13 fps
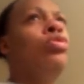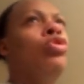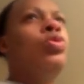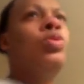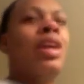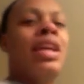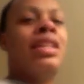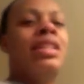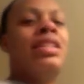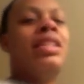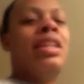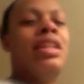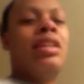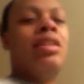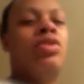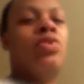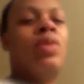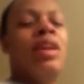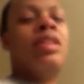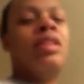two nineteen,
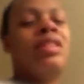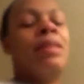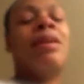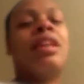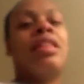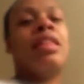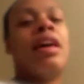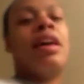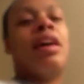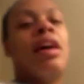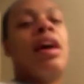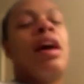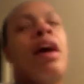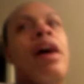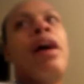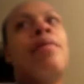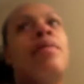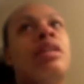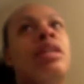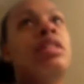two eighteen, something like that. I
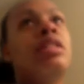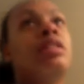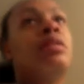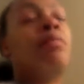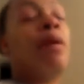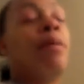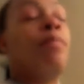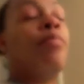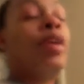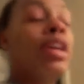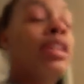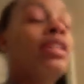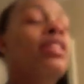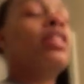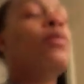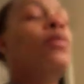was my pregnancy